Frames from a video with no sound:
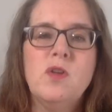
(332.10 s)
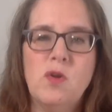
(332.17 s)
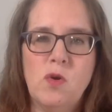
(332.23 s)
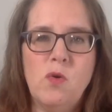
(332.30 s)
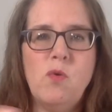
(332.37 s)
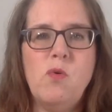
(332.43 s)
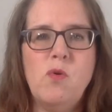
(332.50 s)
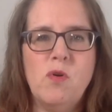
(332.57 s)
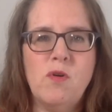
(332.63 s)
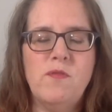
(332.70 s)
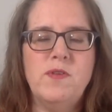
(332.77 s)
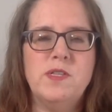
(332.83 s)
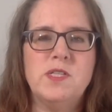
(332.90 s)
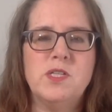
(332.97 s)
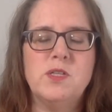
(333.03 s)
or if
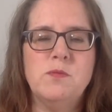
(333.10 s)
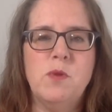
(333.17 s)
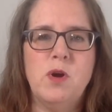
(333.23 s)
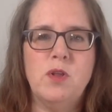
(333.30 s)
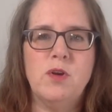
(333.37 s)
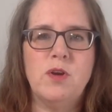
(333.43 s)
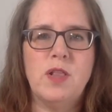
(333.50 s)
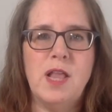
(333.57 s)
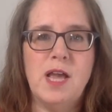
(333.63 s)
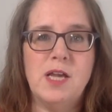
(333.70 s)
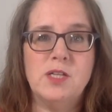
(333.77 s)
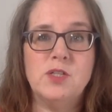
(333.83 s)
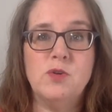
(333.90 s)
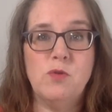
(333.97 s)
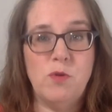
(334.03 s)
it's a smaller
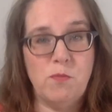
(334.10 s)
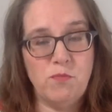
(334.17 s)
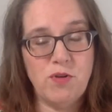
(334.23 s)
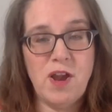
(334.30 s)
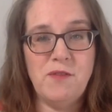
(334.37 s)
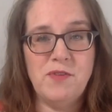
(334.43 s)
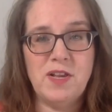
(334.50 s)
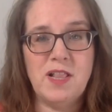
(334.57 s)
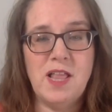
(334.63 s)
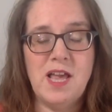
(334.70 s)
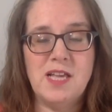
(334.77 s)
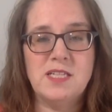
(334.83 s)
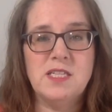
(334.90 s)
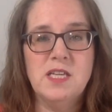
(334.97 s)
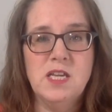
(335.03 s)
class or private
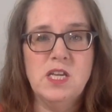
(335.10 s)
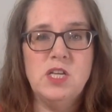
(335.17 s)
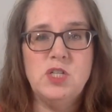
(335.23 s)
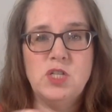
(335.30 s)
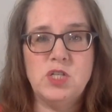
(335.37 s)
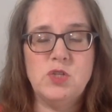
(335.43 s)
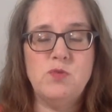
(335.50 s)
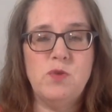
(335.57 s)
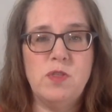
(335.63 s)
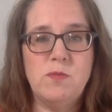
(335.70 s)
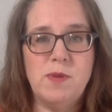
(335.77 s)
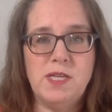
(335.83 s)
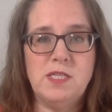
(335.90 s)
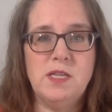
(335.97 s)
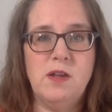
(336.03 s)
class, just with
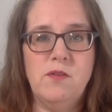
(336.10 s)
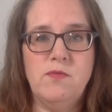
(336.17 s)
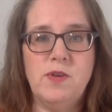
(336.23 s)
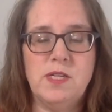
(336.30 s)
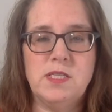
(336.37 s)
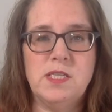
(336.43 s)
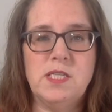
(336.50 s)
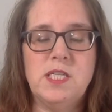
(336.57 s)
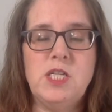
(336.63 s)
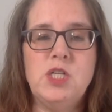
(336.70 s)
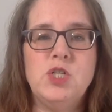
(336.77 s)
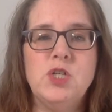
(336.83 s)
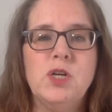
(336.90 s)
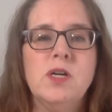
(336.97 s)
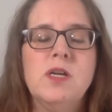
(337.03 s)
myself as the
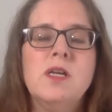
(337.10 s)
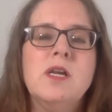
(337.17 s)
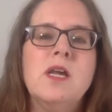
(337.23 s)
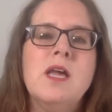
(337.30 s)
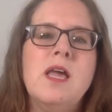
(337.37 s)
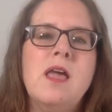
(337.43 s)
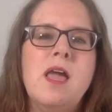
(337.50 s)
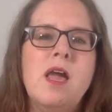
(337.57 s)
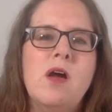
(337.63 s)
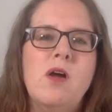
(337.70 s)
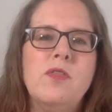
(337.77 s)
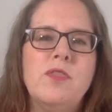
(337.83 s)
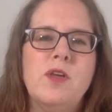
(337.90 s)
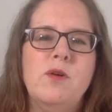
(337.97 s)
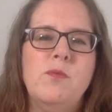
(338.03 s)
teacher.
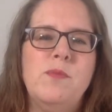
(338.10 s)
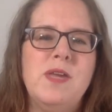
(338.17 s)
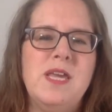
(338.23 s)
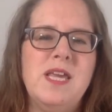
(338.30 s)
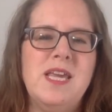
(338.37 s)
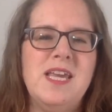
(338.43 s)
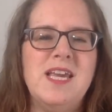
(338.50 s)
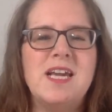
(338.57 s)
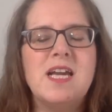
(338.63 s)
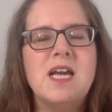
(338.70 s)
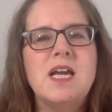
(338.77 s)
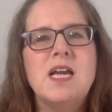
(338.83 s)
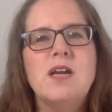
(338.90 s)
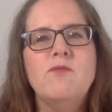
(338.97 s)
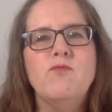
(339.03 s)
There'll be
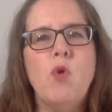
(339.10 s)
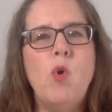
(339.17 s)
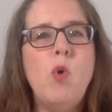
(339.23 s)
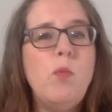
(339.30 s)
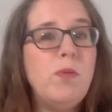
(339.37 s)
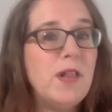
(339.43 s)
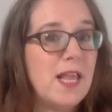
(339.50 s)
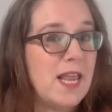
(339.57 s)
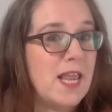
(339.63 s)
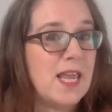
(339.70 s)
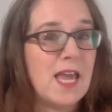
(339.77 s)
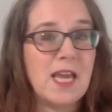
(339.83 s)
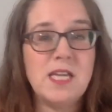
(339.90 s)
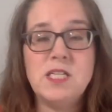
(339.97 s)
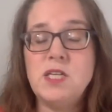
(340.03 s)
role-playing
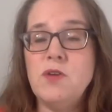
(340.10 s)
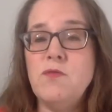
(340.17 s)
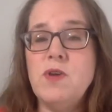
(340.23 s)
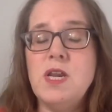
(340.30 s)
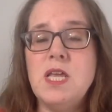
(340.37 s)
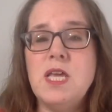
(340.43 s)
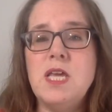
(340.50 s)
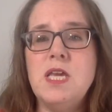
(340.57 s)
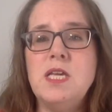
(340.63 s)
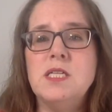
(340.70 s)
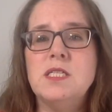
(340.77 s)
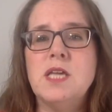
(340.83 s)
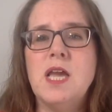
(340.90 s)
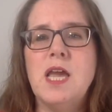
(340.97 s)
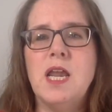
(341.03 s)

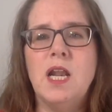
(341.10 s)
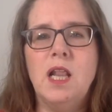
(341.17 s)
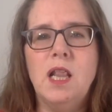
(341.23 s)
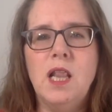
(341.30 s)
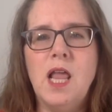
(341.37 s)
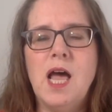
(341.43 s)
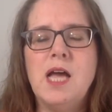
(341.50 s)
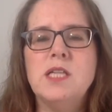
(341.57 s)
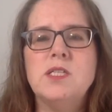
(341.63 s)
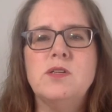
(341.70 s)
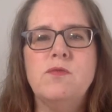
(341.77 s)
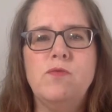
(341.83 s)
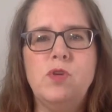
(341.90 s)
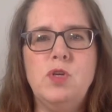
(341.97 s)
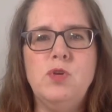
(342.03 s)
activities and lots
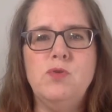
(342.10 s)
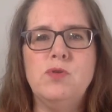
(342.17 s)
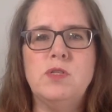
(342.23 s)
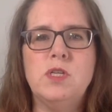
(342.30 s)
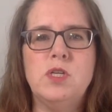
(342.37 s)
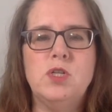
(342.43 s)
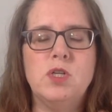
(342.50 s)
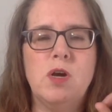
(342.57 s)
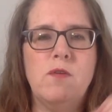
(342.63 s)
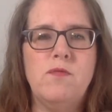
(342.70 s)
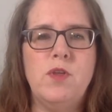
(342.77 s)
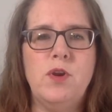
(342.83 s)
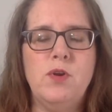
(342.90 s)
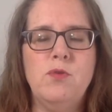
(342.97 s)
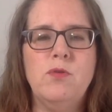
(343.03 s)
of usage of
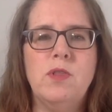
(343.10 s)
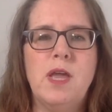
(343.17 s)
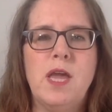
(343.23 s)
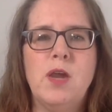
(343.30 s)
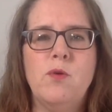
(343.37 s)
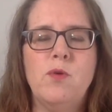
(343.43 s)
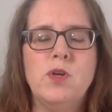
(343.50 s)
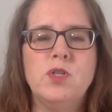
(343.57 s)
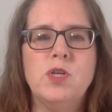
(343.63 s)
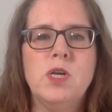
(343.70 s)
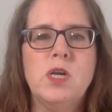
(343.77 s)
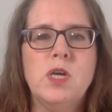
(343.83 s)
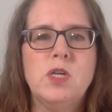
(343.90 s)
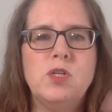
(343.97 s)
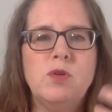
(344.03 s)
the new language
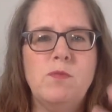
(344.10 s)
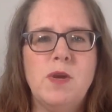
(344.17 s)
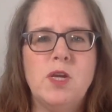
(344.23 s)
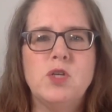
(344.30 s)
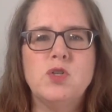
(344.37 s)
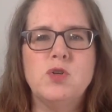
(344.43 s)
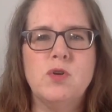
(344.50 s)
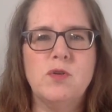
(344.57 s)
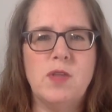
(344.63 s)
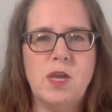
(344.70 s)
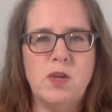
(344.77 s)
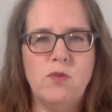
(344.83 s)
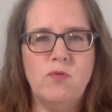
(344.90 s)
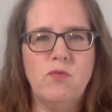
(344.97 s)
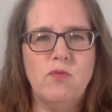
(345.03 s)
to make sure that
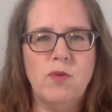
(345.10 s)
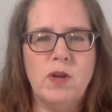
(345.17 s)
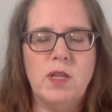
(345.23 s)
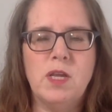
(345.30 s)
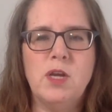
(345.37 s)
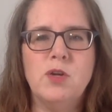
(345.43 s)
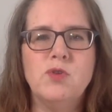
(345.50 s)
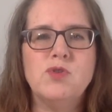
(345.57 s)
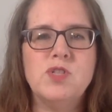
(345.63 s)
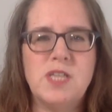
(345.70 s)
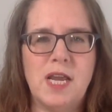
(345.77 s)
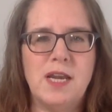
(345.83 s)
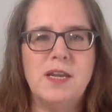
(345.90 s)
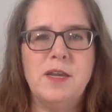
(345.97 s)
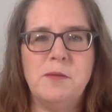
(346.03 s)
you really
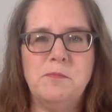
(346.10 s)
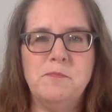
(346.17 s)
understand it.